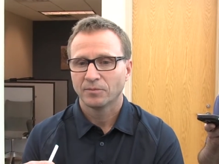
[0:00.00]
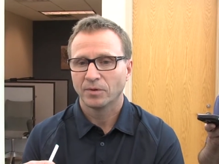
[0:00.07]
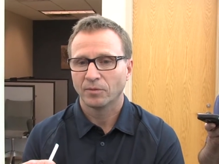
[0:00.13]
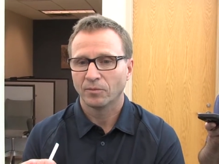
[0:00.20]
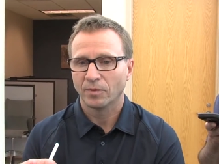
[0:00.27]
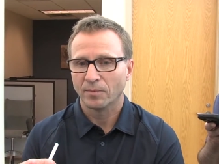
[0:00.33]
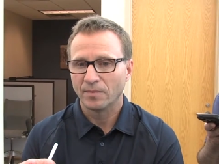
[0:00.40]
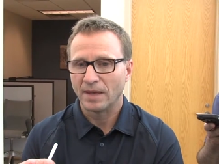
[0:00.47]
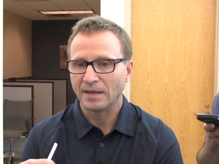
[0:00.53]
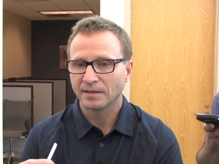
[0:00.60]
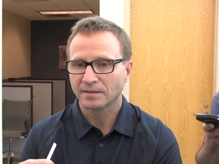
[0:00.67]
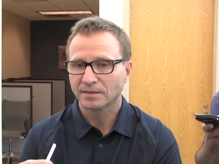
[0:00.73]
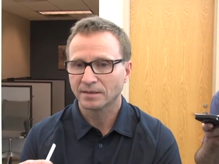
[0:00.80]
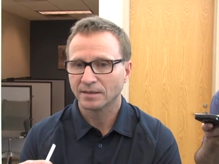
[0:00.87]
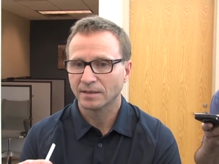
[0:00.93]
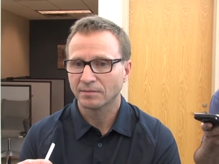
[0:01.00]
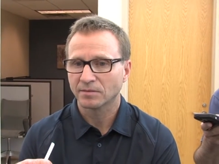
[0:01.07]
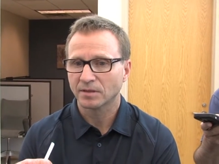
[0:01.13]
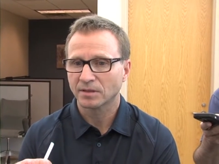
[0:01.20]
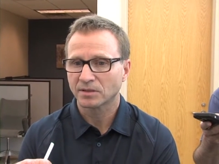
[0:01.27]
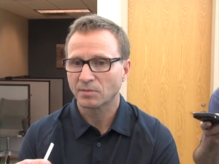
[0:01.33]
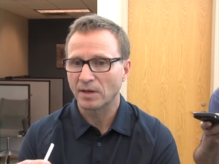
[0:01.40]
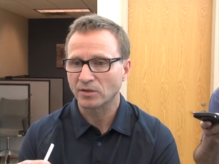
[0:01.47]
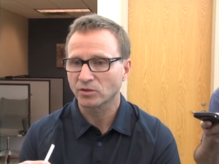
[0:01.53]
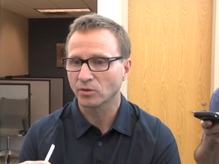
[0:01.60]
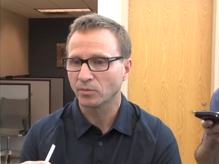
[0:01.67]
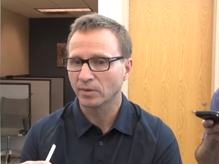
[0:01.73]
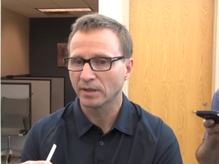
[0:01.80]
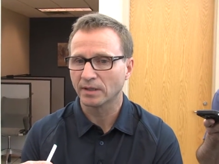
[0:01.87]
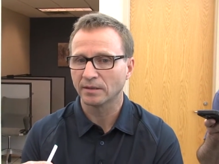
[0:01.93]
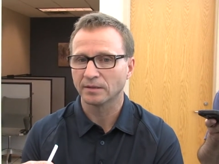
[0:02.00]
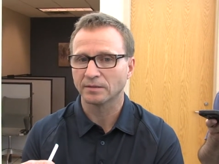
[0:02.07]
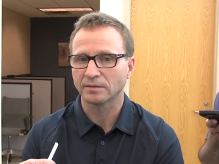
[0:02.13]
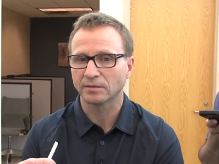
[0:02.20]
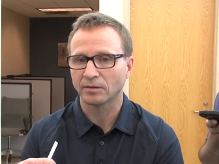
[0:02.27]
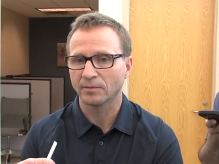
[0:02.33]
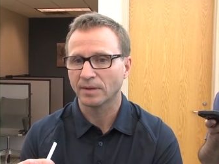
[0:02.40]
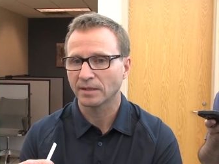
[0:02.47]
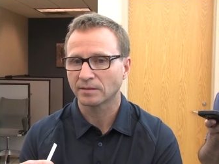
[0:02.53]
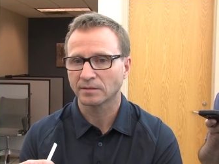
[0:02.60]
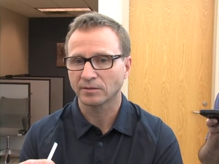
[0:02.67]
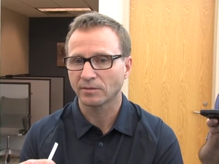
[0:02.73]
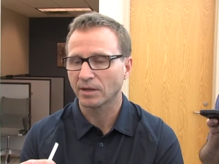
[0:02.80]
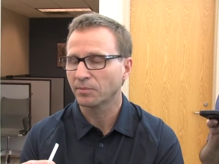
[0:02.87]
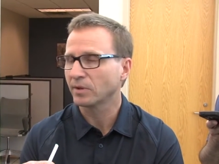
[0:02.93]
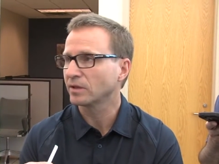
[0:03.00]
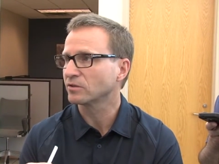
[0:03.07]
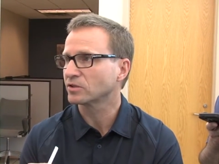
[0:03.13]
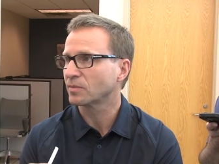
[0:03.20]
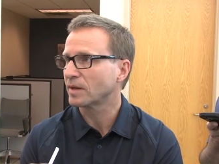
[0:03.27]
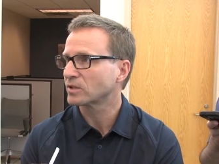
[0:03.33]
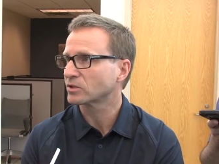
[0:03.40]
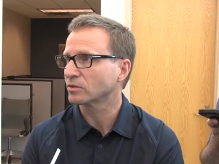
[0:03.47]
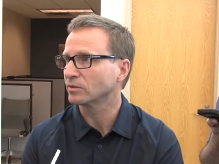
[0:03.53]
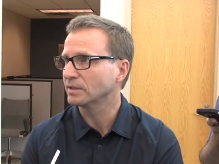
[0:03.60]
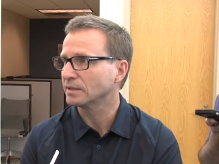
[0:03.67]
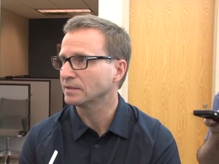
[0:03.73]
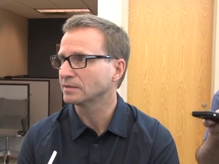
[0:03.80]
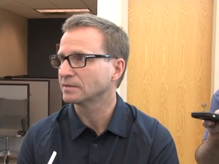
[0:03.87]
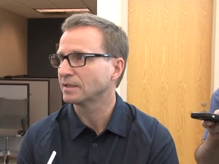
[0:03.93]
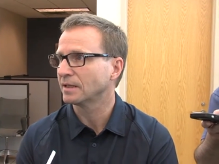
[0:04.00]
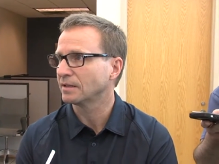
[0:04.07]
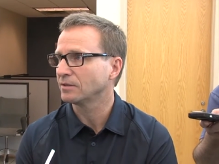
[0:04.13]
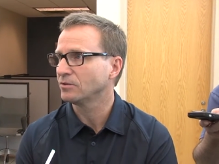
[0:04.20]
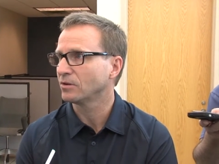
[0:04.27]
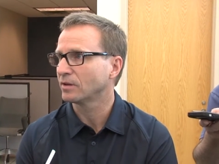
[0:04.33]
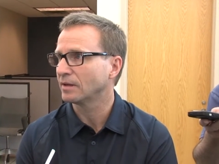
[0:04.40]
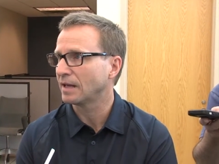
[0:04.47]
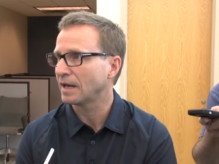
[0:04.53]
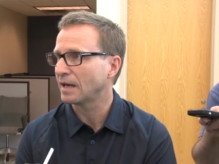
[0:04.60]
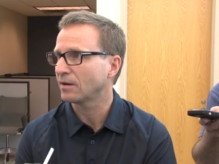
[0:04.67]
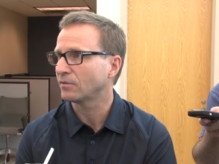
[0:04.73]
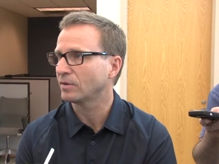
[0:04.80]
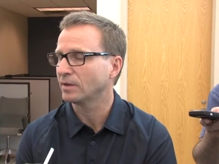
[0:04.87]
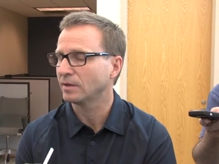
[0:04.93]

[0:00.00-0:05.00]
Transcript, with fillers: but what makes uh, the special players or makes the great players special is that you can have